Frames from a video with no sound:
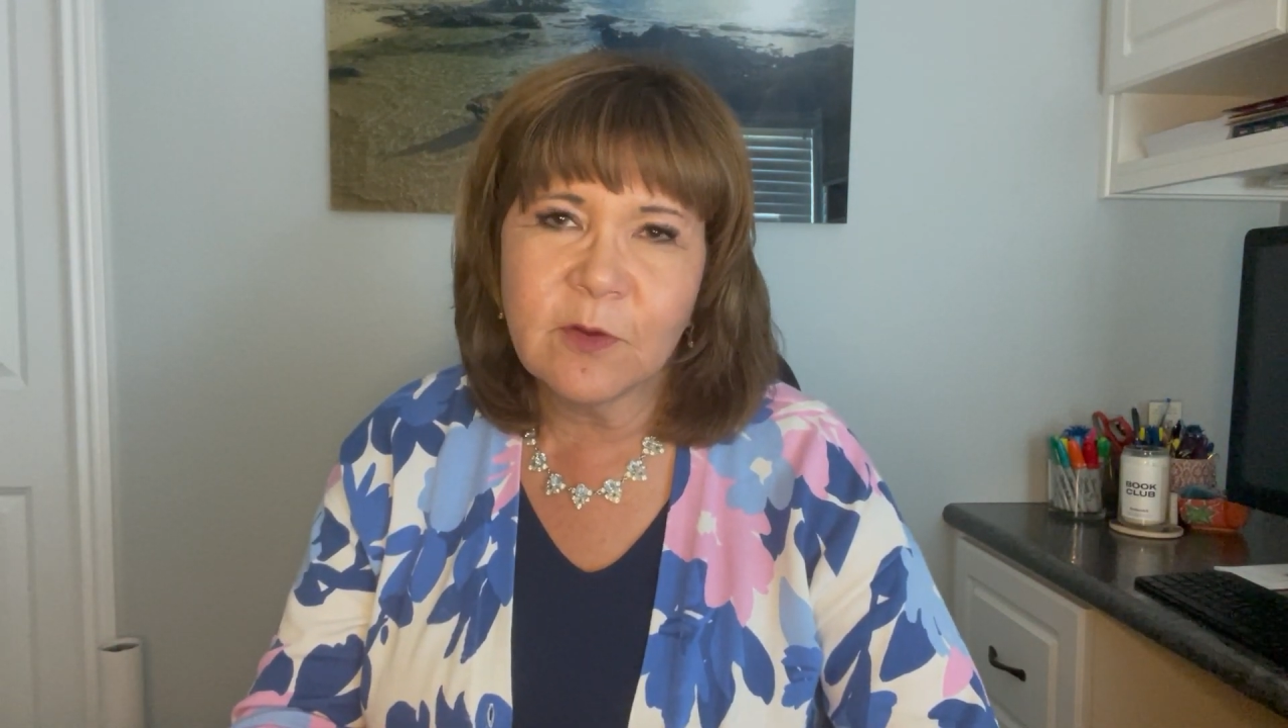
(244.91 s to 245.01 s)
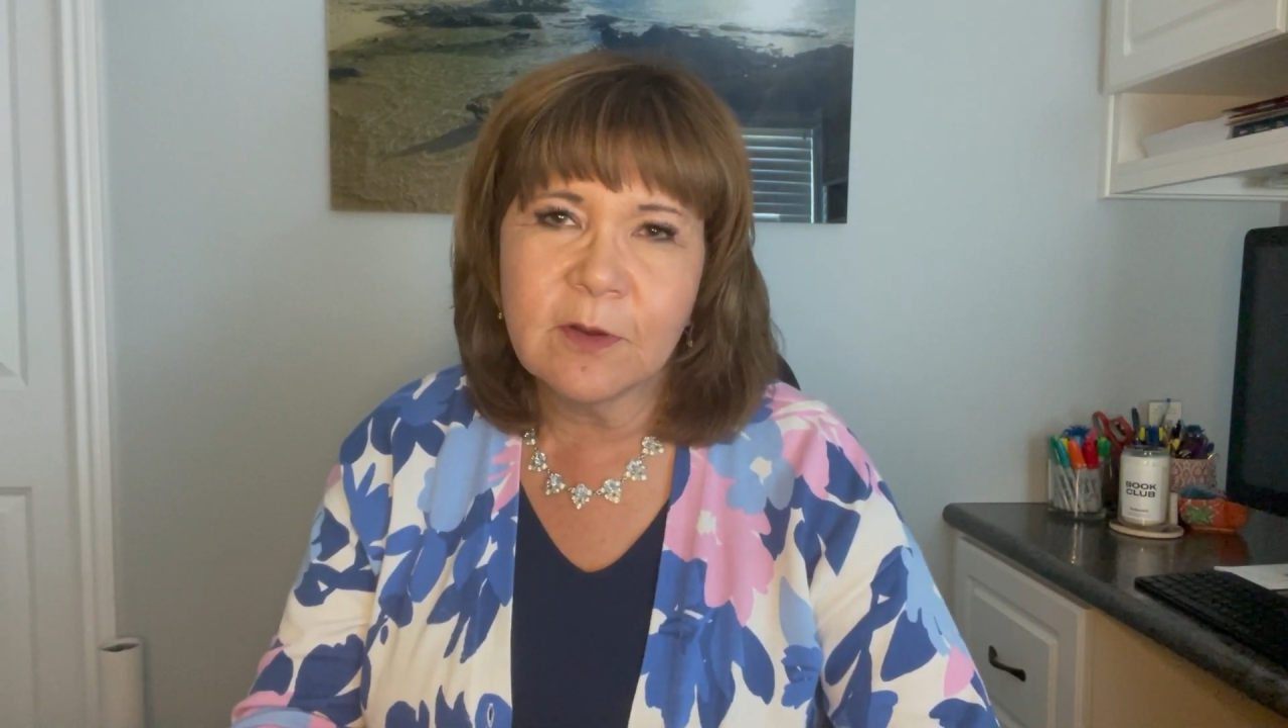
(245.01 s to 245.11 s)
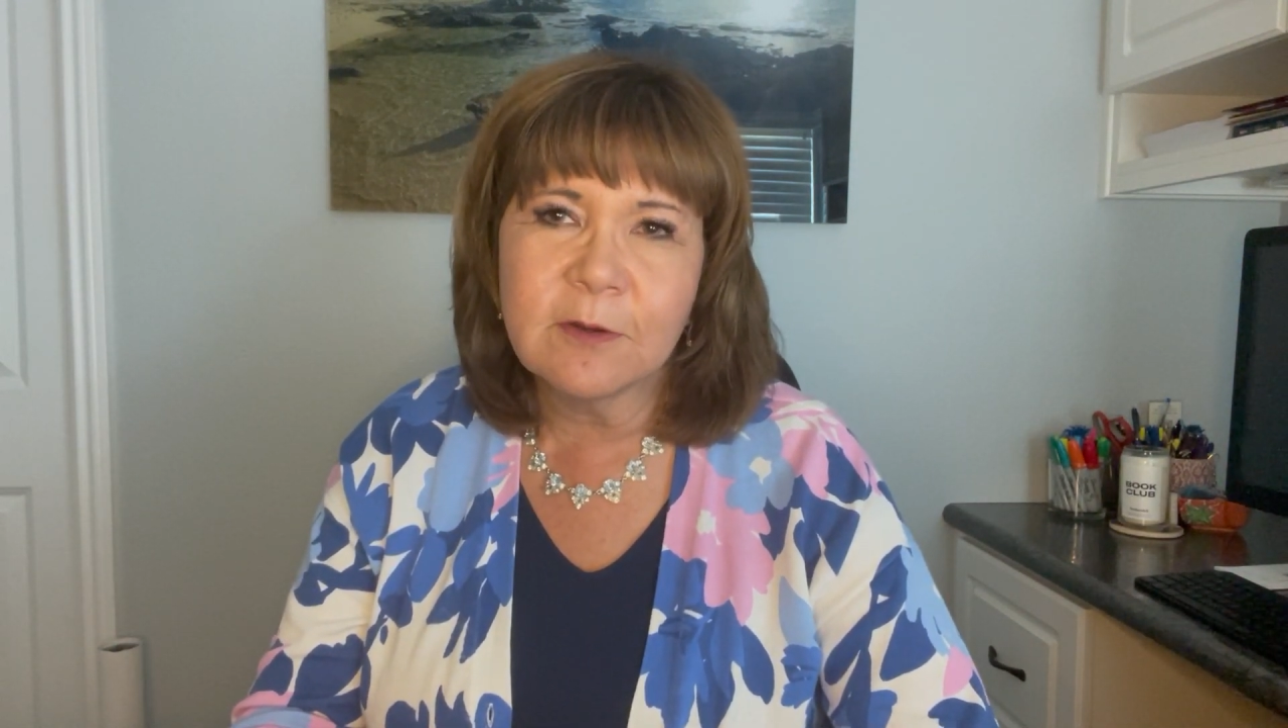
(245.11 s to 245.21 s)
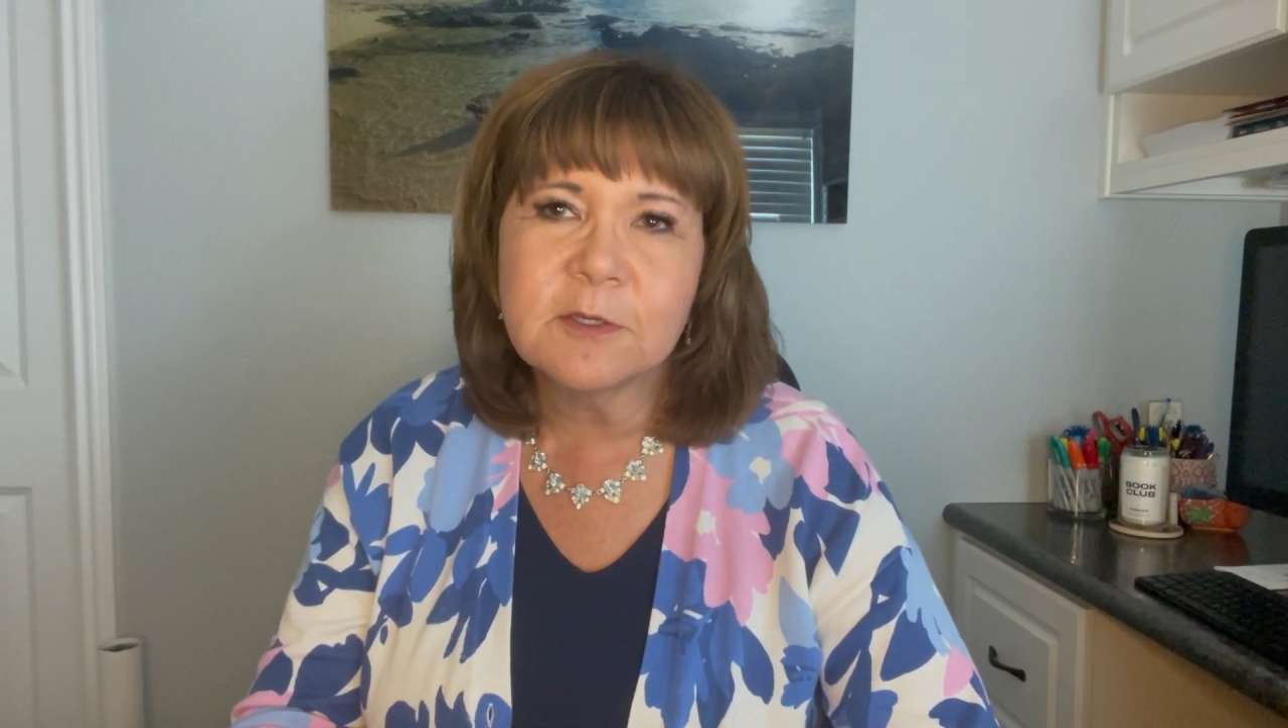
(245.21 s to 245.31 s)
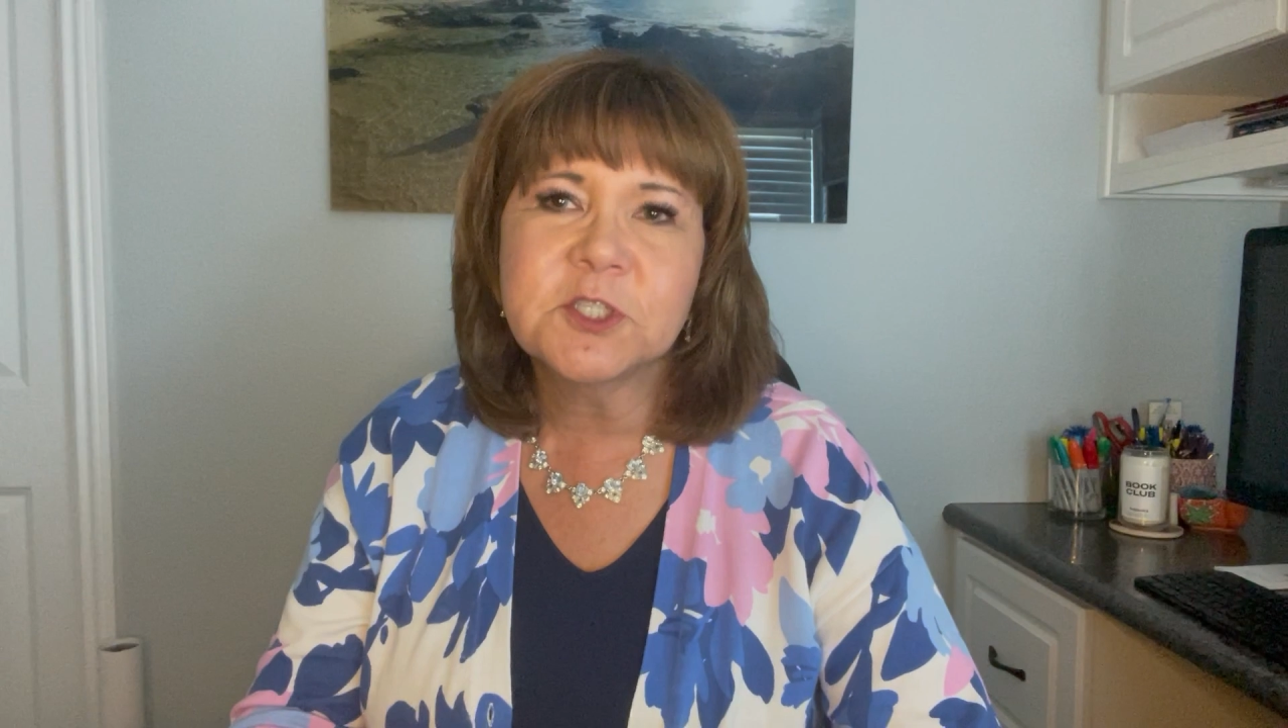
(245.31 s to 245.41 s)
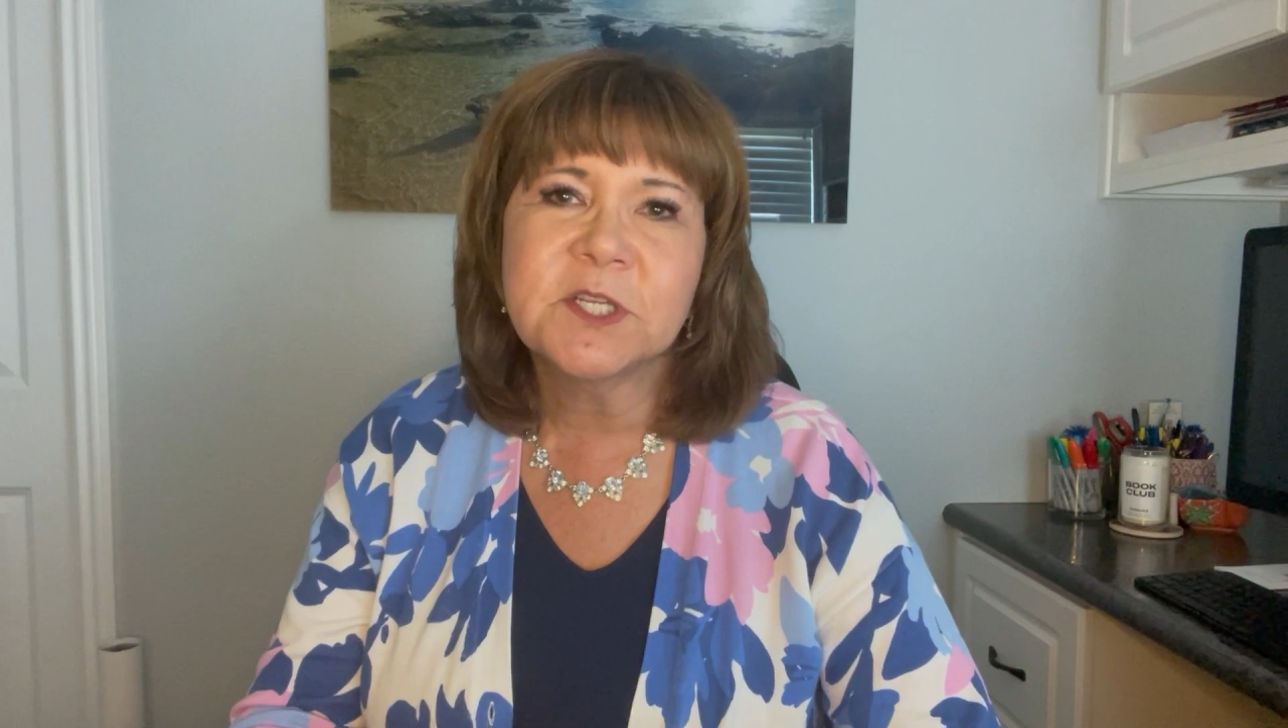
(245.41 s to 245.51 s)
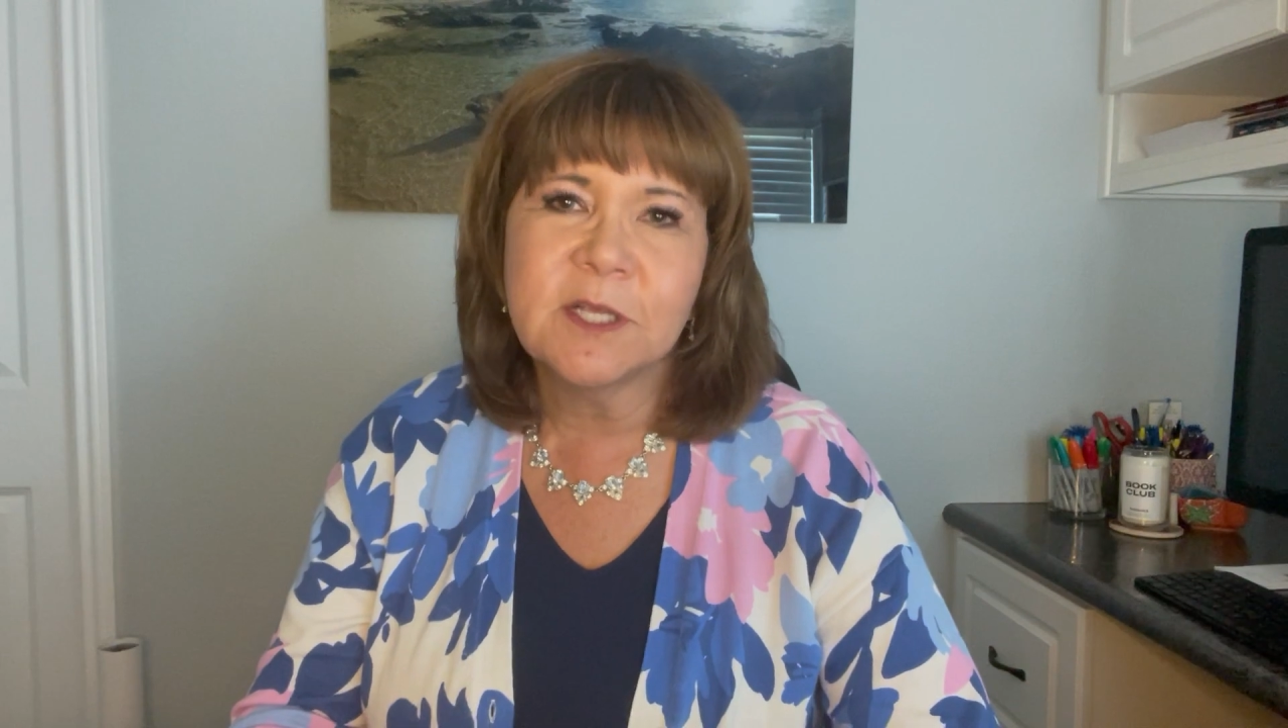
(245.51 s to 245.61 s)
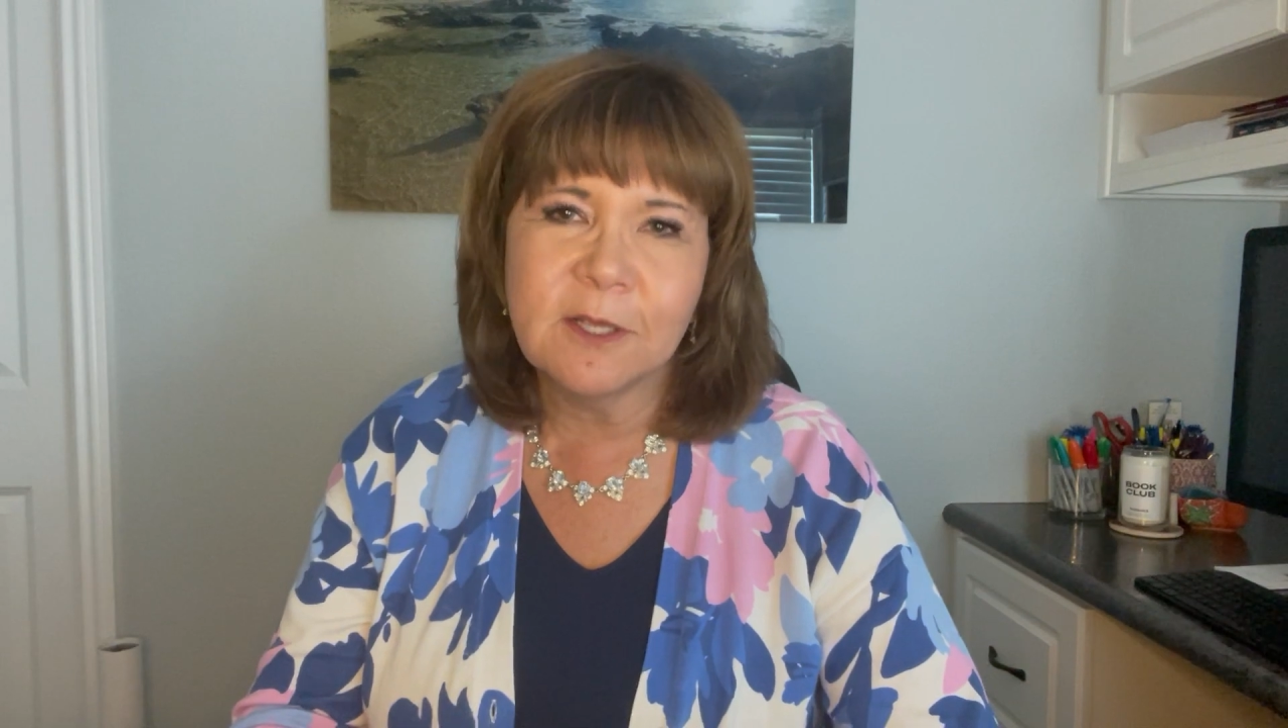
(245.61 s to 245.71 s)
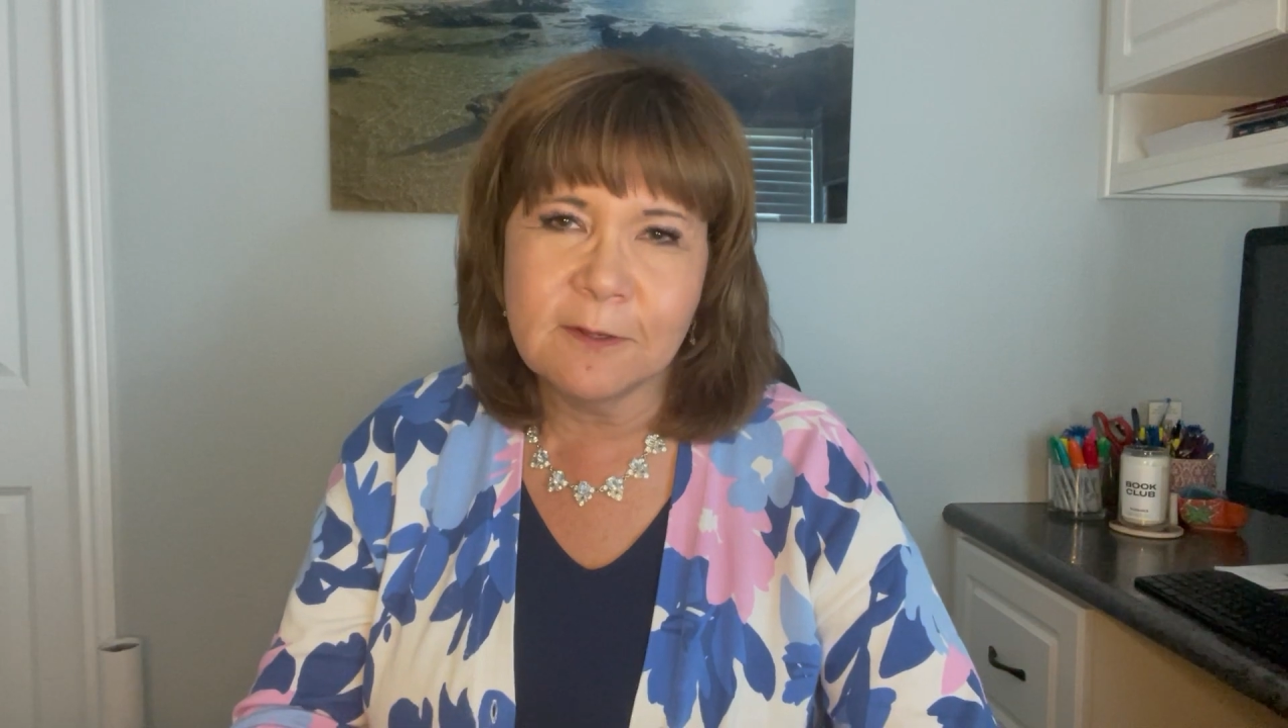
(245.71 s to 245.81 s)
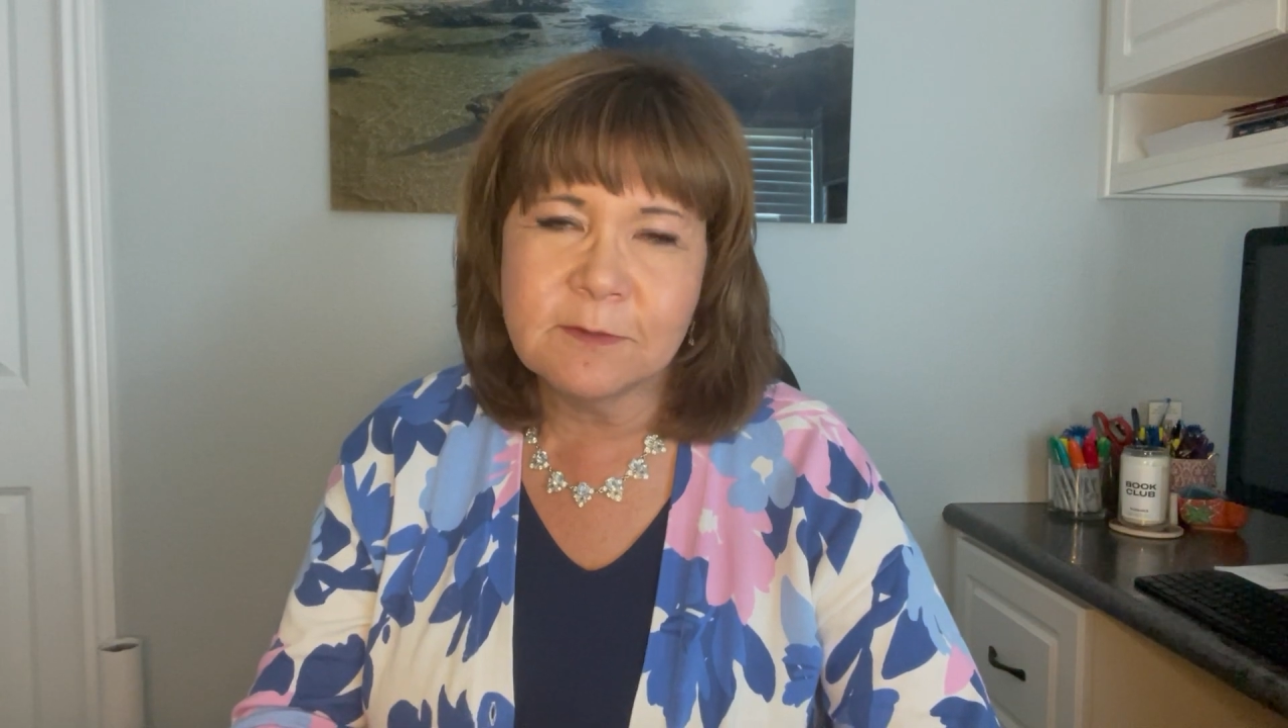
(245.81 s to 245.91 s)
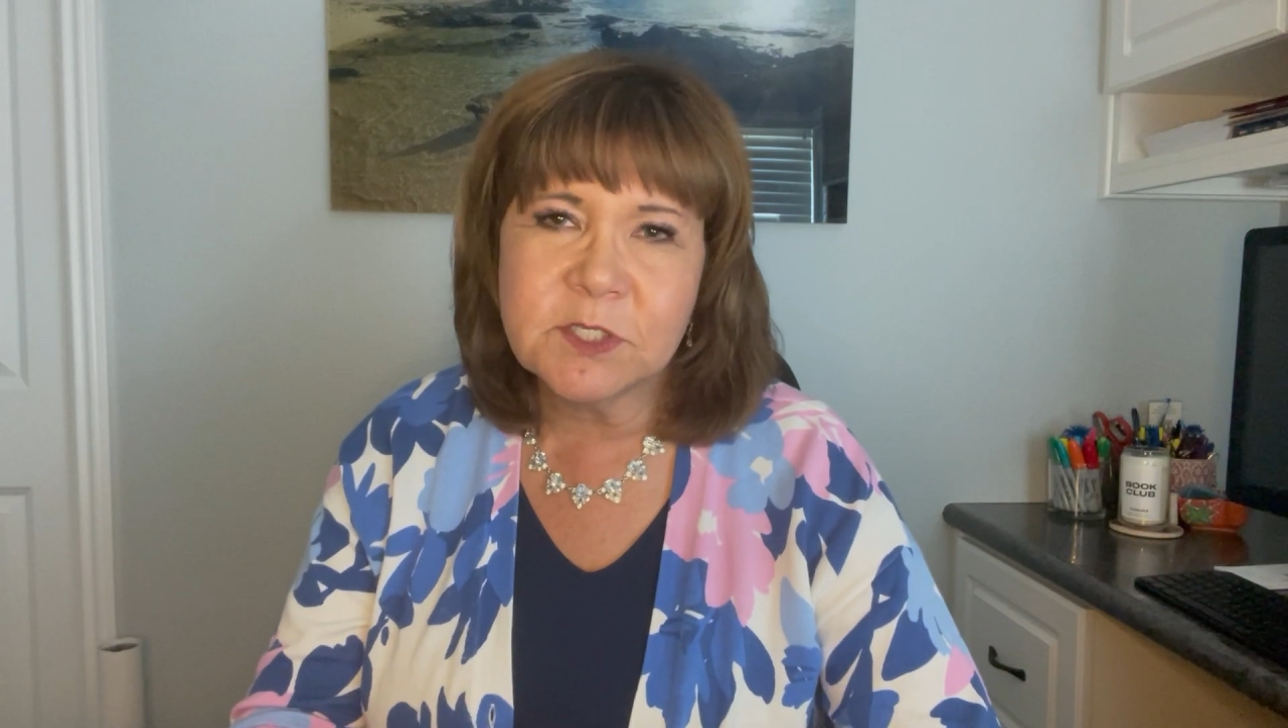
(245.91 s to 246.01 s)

urging you